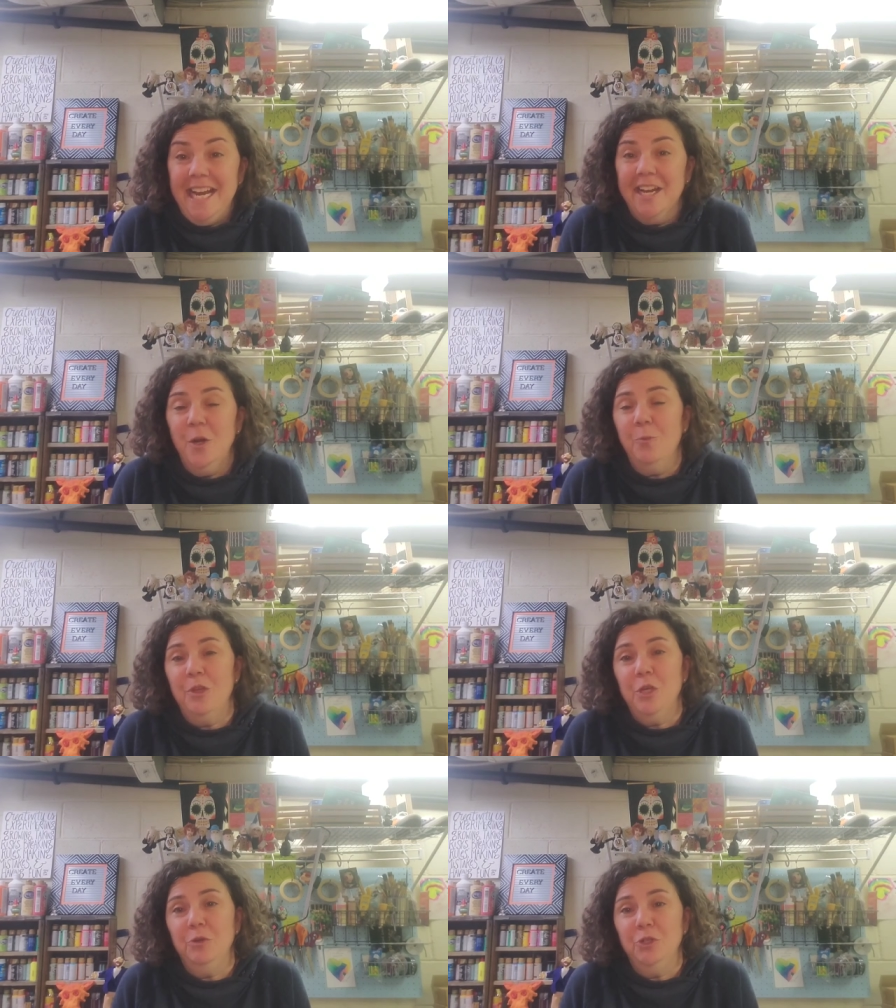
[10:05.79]
I hope
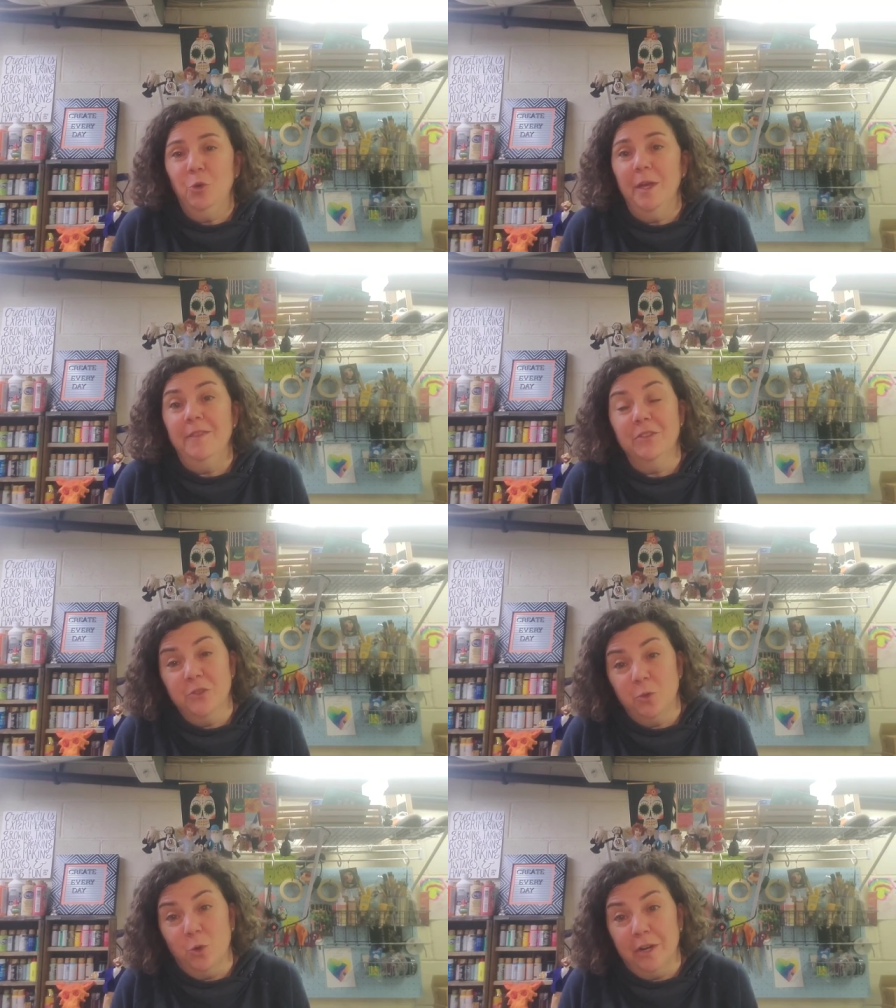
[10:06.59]
that you enjoyed the
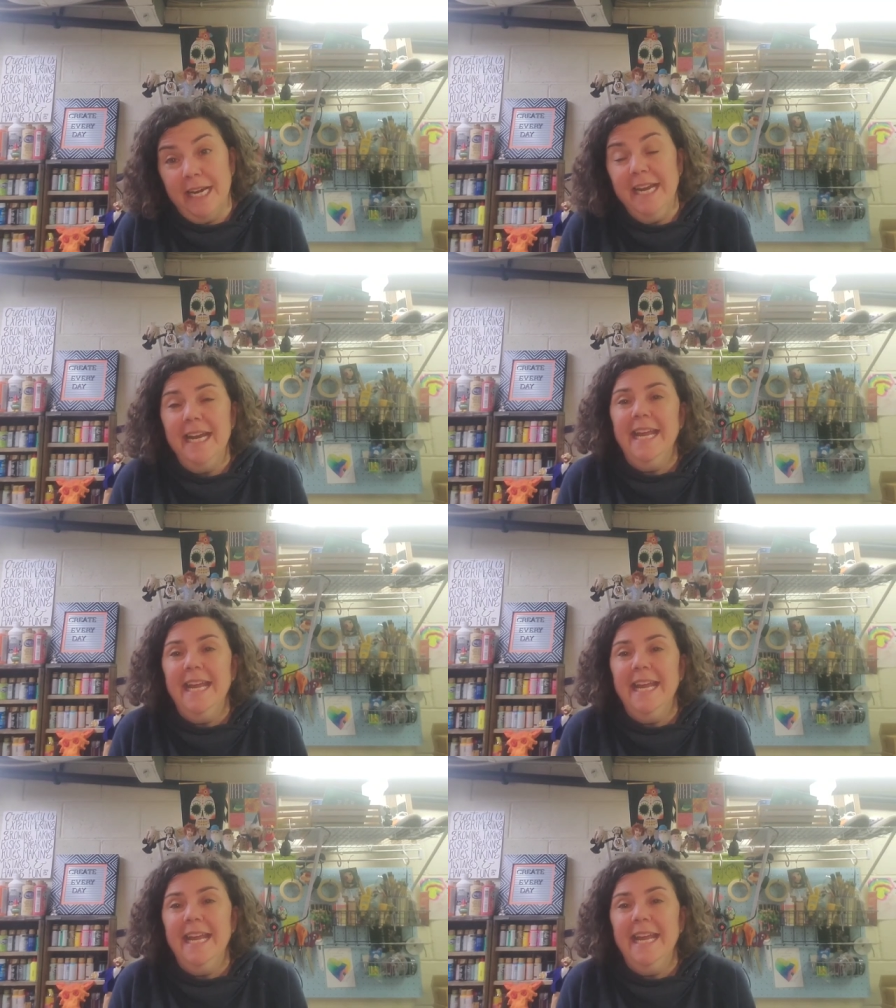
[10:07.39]
story